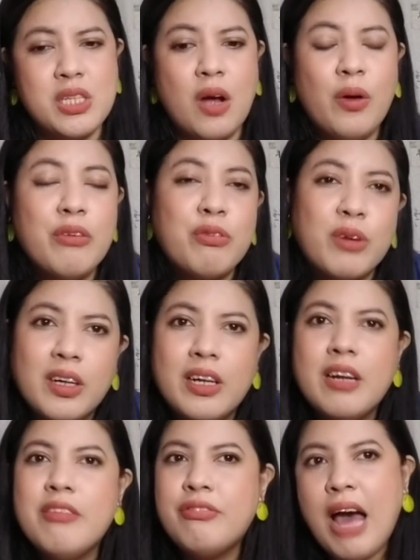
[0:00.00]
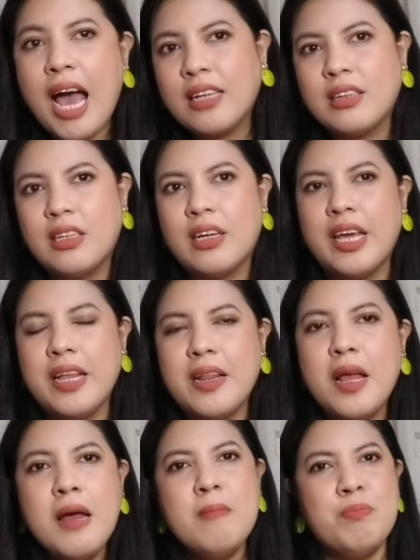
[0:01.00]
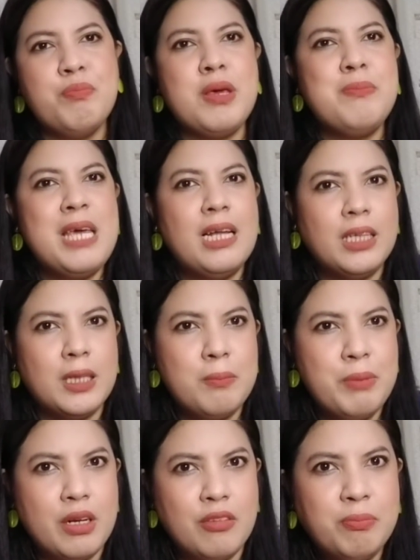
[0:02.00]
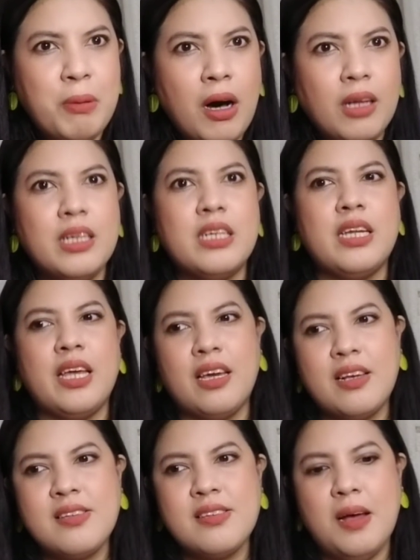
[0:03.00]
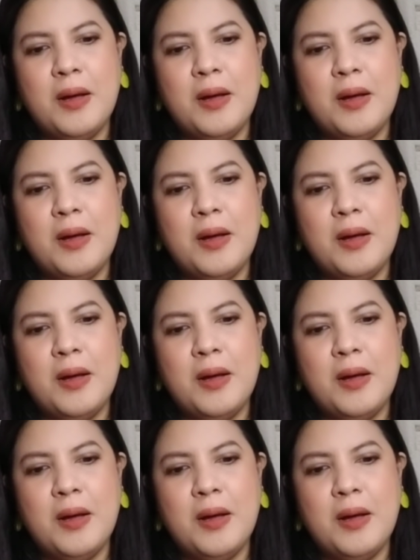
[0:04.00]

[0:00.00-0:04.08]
Now, if we're gonna factor in maybe a little bit of politics,